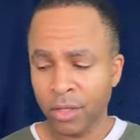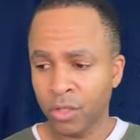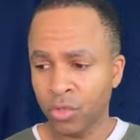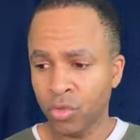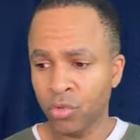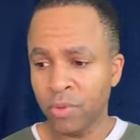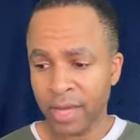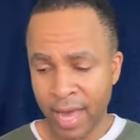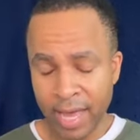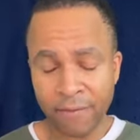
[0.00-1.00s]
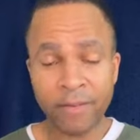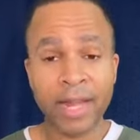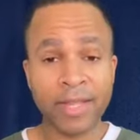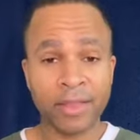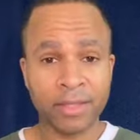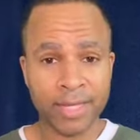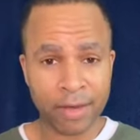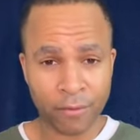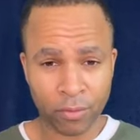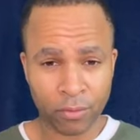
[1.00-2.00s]
you behave like the
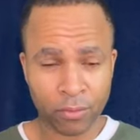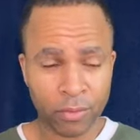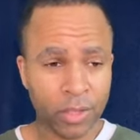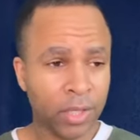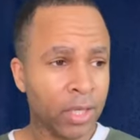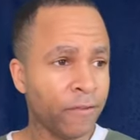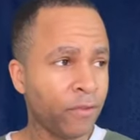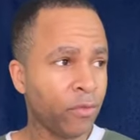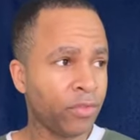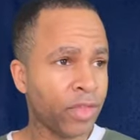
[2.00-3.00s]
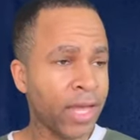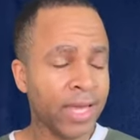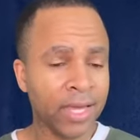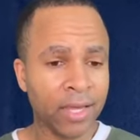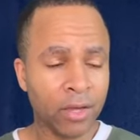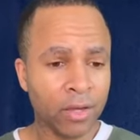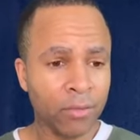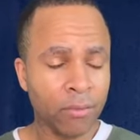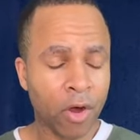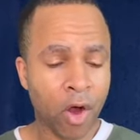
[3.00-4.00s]
devil if you're thinking
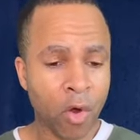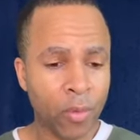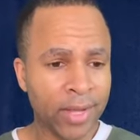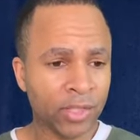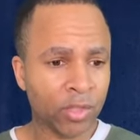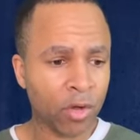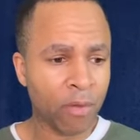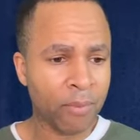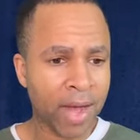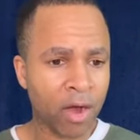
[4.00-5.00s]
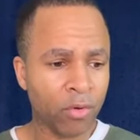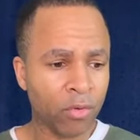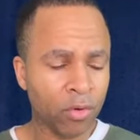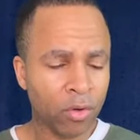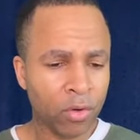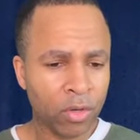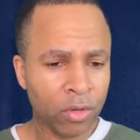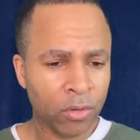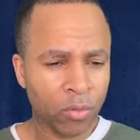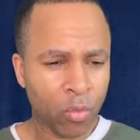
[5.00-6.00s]
always about
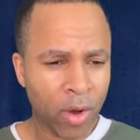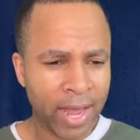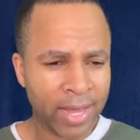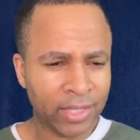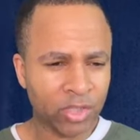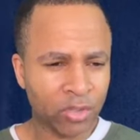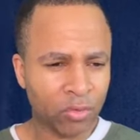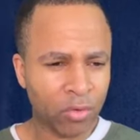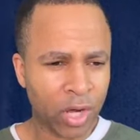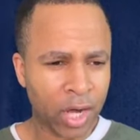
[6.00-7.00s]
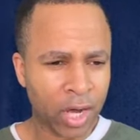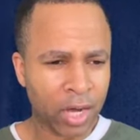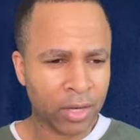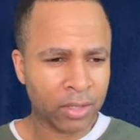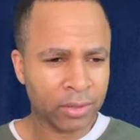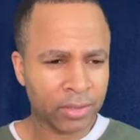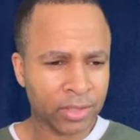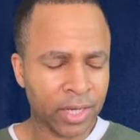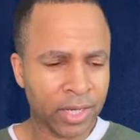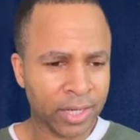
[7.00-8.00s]
ways to uh,
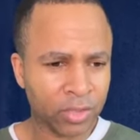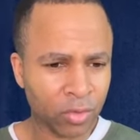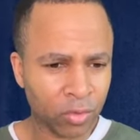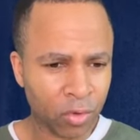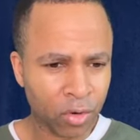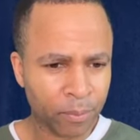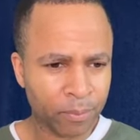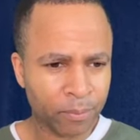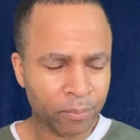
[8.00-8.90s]
sin against the Lord,